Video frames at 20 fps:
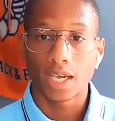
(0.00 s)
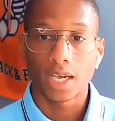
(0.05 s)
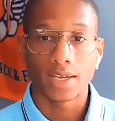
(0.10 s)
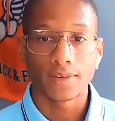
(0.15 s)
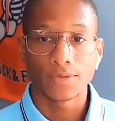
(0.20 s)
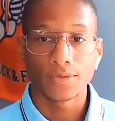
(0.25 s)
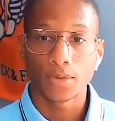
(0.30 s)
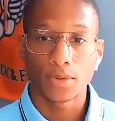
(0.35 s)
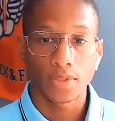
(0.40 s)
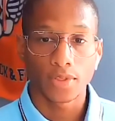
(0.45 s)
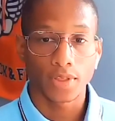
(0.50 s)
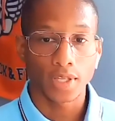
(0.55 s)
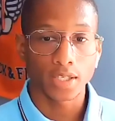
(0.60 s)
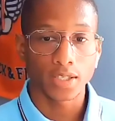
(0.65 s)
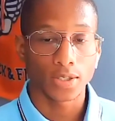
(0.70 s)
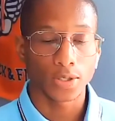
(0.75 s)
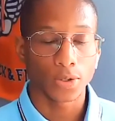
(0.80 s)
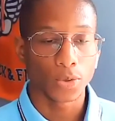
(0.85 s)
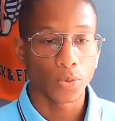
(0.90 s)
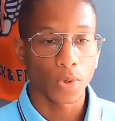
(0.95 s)
And if you
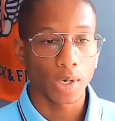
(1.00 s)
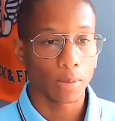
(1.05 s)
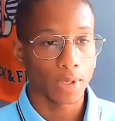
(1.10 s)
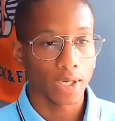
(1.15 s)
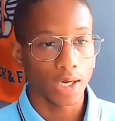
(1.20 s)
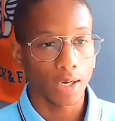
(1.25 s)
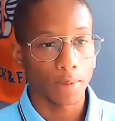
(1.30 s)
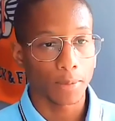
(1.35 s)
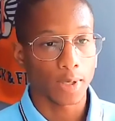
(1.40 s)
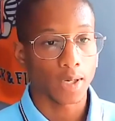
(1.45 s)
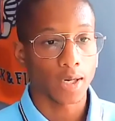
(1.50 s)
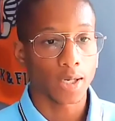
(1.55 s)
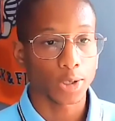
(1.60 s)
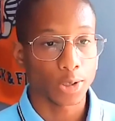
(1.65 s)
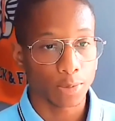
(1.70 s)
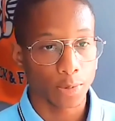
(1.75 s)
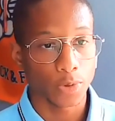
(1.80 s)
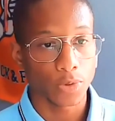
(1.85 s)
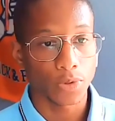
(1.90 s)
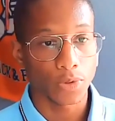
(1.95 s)
think you want to become an
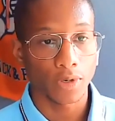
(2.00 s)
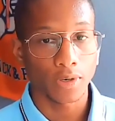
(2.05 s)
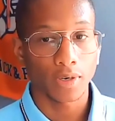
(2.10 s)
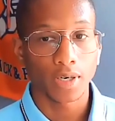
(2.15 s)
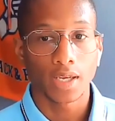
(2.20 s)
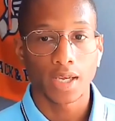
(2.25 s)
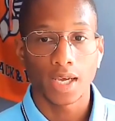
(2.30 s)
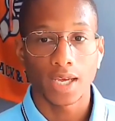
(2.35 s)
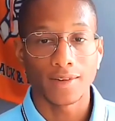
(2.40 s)
entrepreneur